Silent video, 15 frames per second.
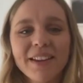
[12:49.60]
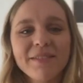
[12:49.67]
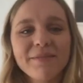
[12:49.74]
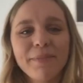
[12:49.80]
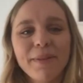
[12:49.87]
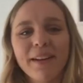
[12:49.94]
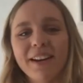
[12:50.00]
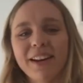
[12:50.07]

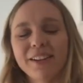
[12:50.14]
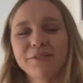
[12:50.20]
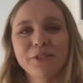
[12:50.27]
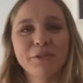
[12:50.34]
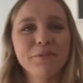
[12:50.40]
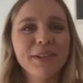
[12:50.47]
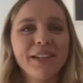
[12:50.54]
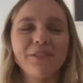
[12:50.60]
But
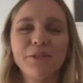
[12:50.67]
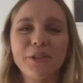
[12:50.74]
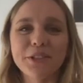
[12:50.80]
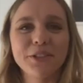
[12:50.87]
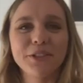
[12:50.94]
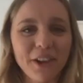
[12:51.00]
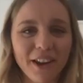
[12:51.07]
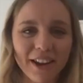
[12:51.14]
for me, it was
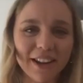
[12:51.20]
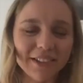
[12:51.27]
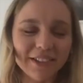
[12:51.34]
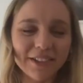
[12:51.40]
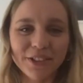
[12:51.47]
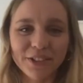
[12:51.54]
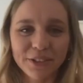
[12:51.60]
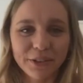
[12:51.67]
great
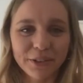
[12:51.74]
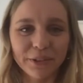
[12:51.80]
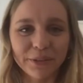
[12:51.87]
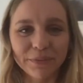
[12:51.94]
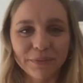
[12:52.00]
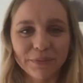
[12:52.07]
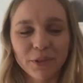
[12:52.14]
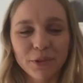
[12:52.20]

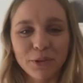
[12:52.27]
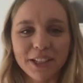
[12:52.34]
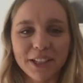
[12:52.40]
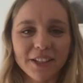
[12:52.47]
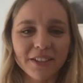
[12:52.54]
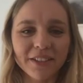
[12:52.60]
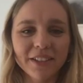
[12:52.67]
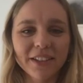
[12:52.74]
to
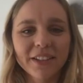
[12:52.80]
really